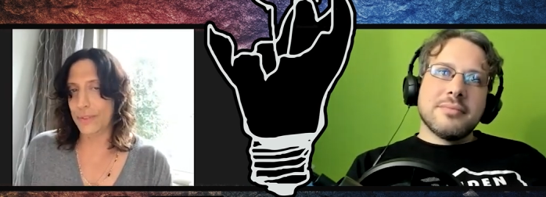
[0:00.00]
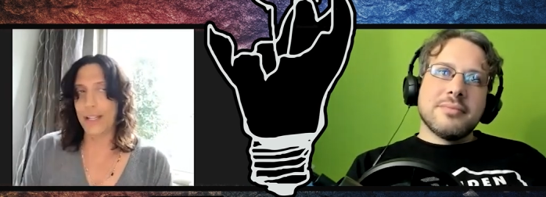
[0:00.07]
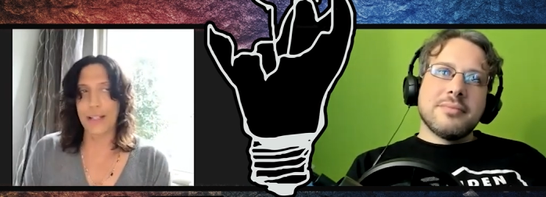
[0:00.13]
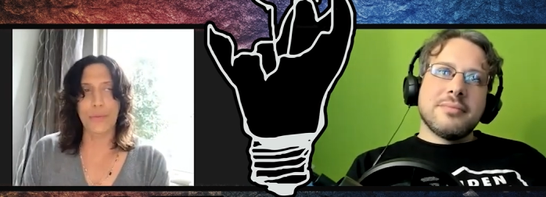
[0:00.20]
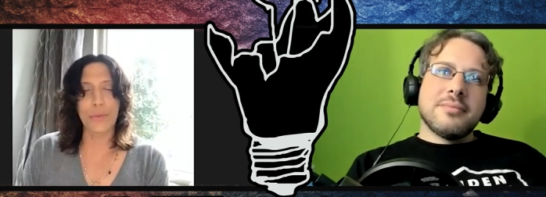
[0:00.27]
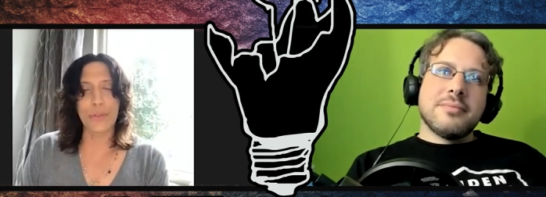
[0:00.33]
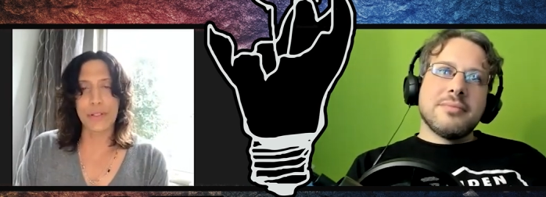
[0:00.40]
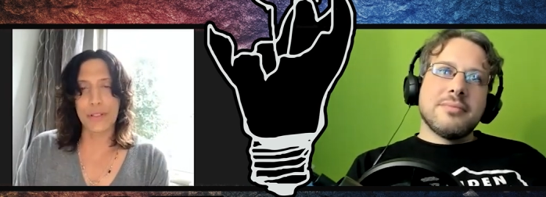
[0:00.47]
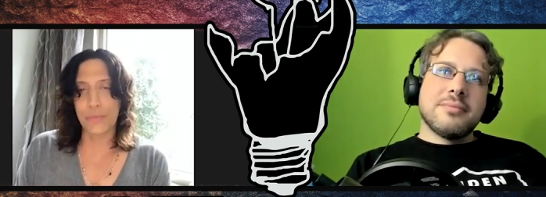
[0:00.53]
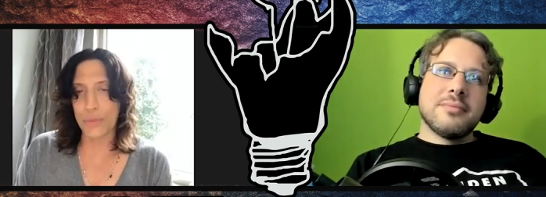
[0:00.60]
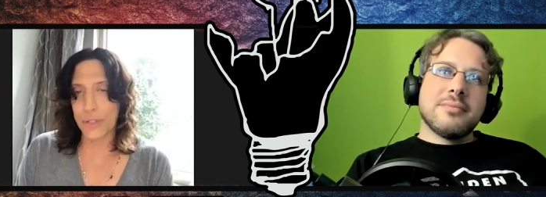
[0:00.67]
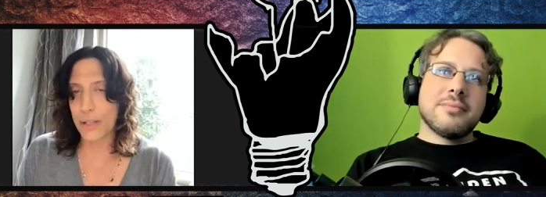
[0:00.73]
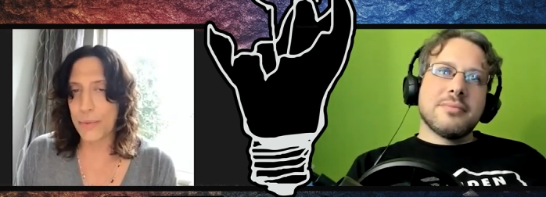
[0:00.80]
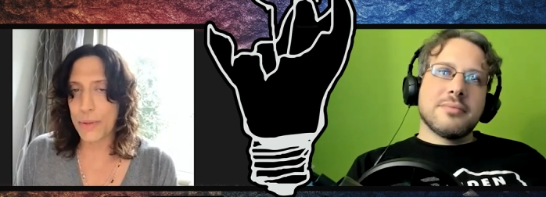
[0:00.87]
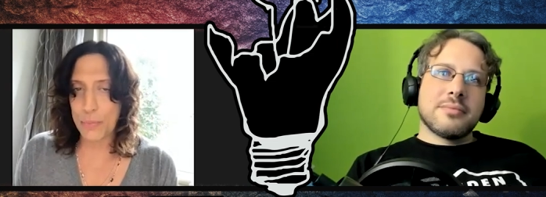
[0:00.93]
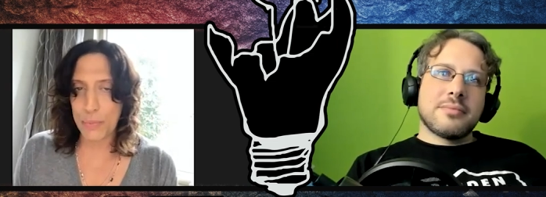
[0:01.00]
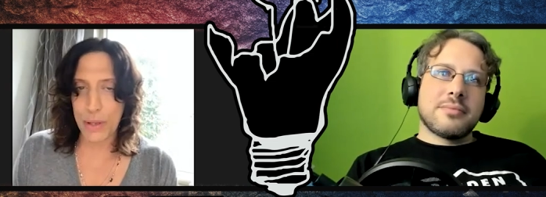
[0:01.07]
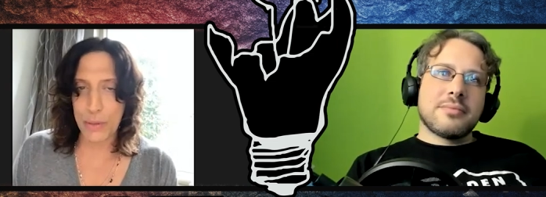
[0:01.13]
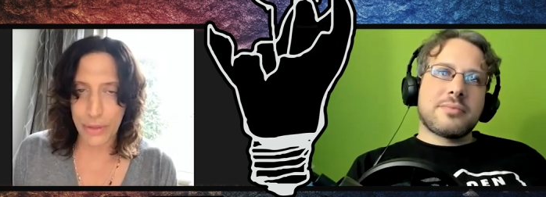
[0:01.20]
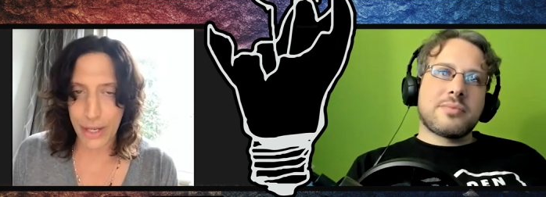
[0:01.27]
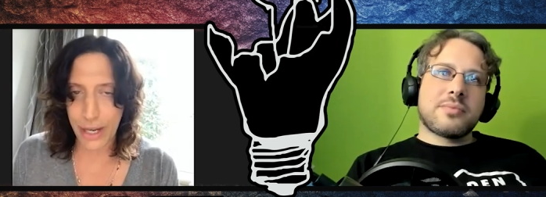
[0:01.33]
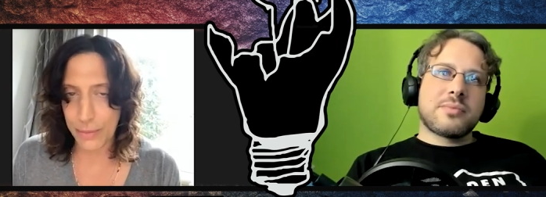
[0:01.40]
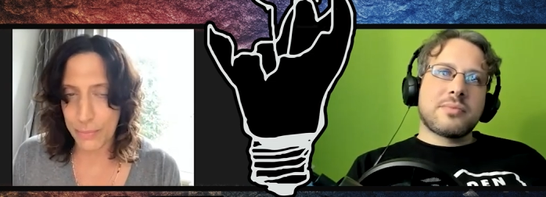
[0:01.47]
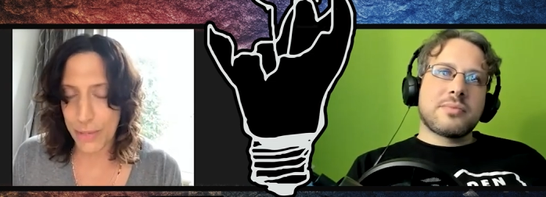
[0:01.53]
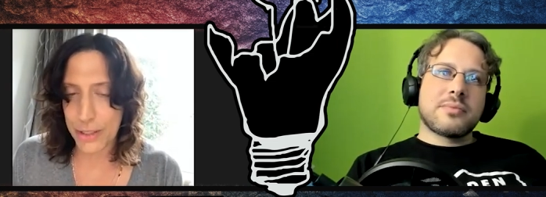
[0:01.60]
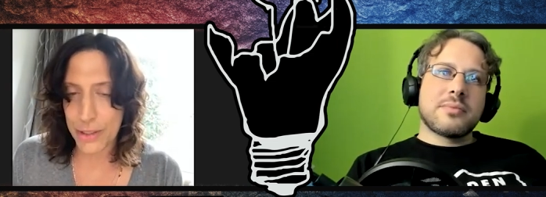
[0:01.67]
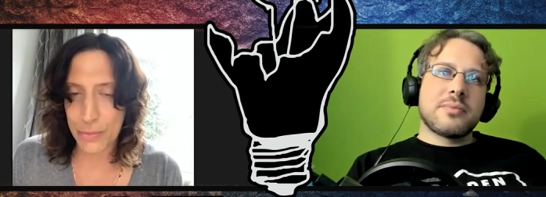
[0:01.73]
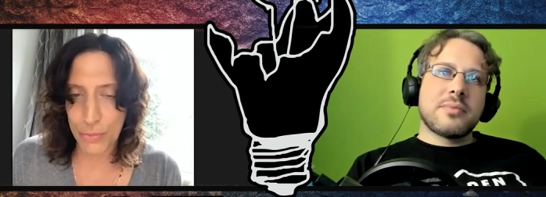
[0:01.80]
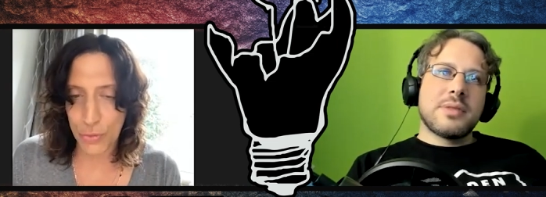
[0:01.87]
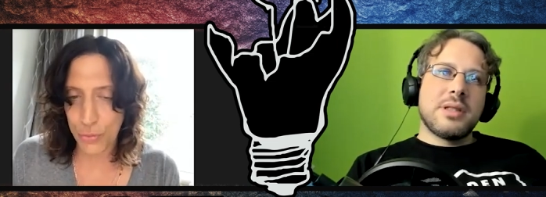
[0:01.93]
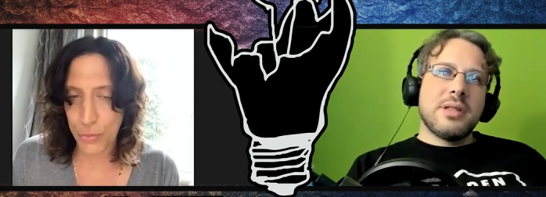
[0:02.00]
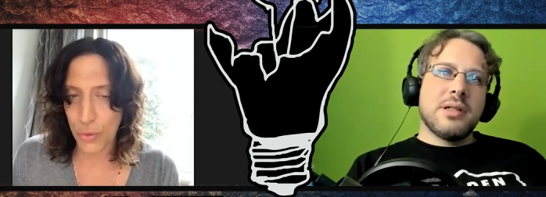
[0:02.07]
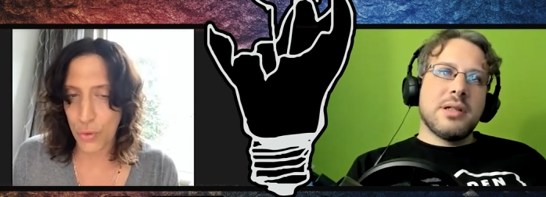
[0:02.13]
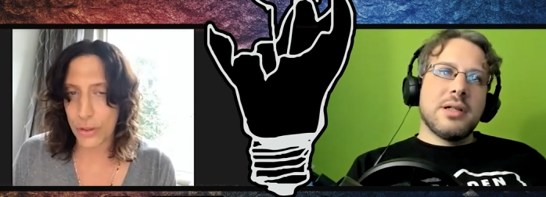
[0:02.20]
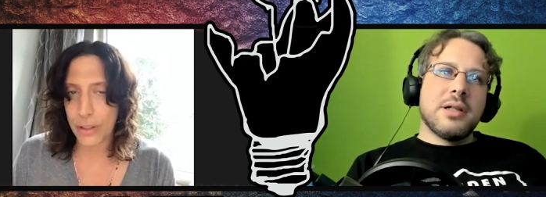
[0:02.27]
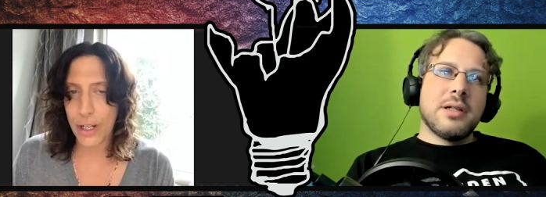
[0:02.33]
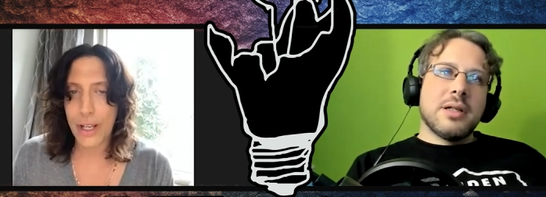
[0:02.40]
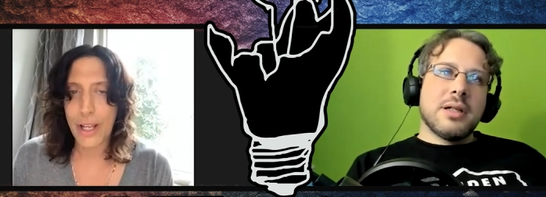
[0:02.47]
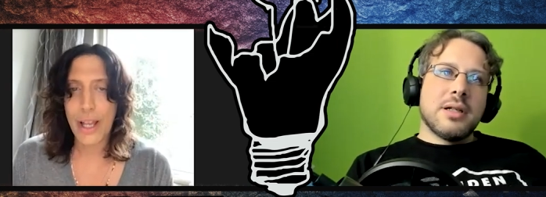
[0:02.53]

Speaker 1: were were some of the people that I had mentioned before.